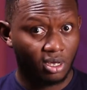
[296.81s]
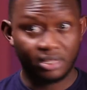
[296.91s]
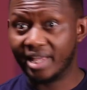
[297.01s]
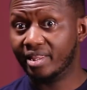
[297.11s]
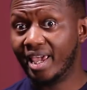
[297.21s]

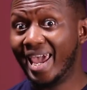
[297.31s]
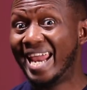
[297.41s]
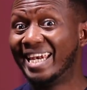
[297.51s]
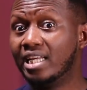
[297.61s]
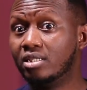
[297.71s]
then the
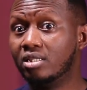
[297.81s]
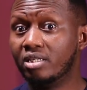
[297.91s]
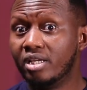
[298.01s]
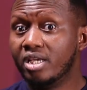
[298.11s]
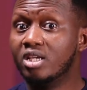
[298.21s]

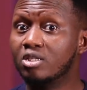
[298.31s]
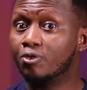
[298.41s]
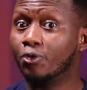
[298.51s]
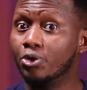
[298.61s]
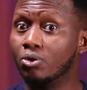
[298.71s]
A93 is
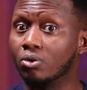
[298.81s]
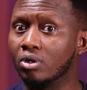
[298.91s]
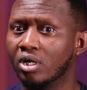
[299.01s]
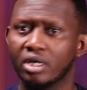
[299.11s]
for you.